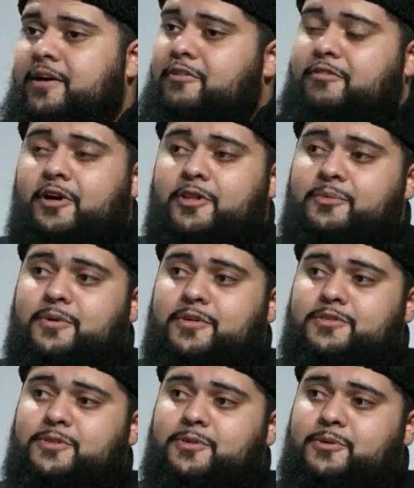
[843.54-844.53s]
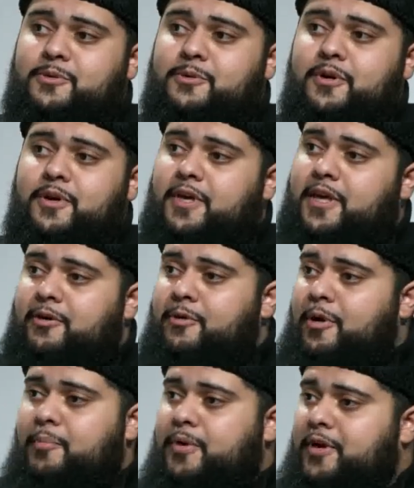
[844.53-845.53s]
by followers who
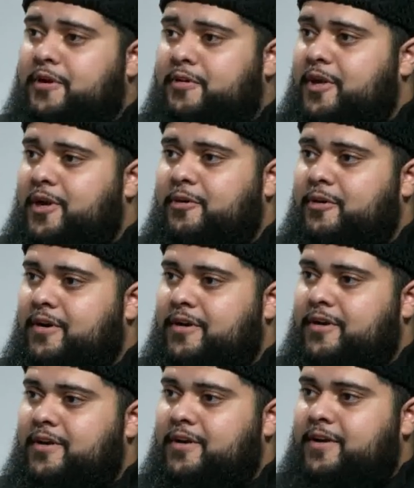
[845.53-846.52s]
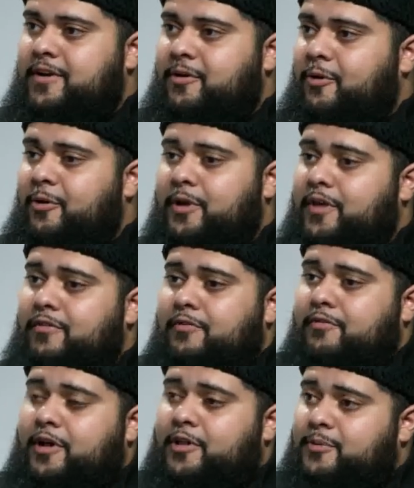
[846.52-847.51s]
appeared later on, or
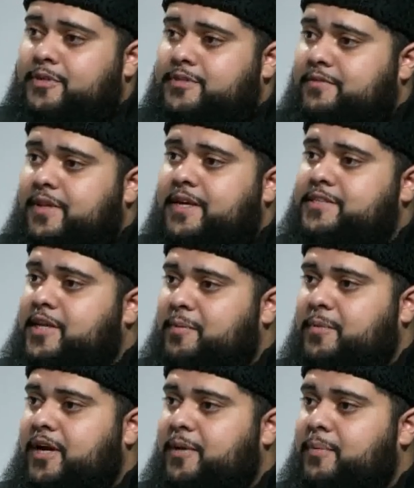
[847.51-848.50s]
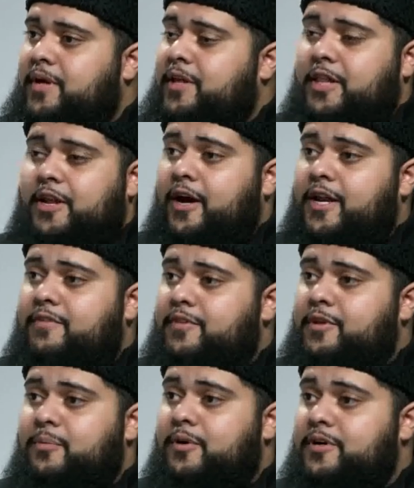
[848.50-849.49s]
even followers of that same time. They're
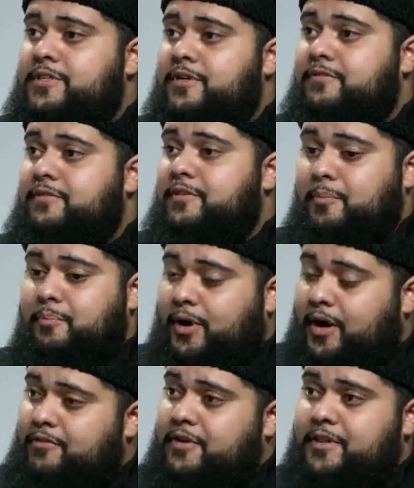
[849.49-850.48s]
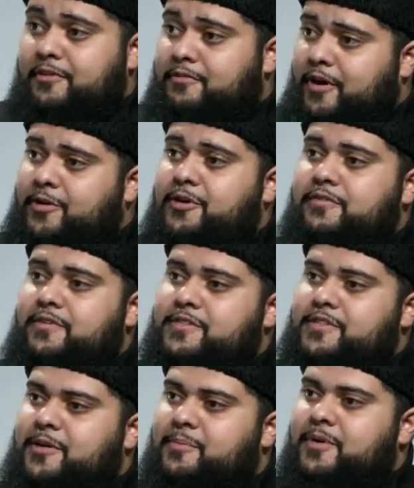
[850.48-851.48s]
not even the words of the Prophet, the founder
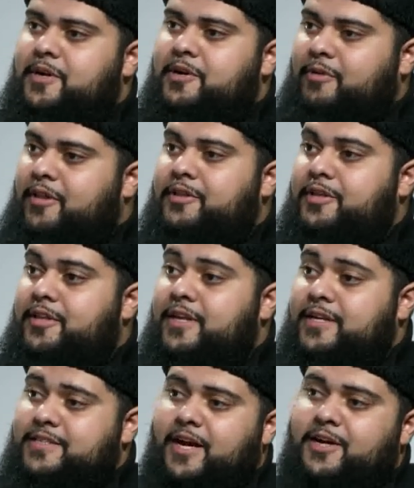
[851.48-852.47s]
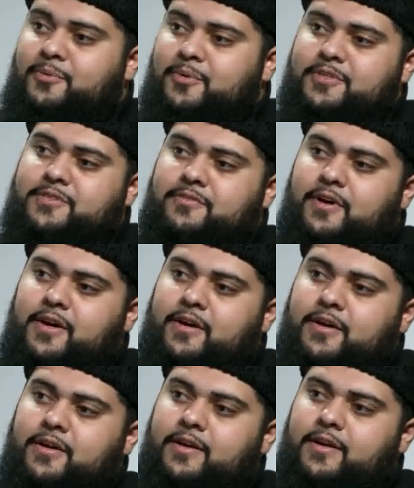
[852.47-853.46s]
of Islam. Rather, they're the exact words of
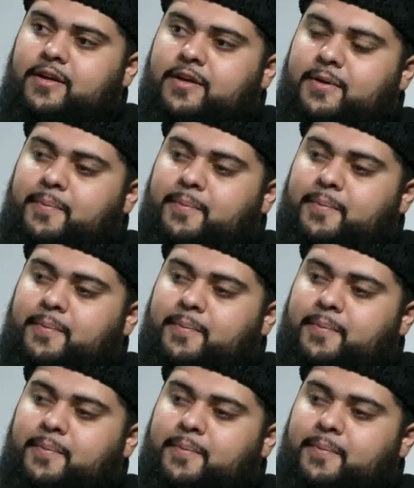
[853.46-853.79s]
God.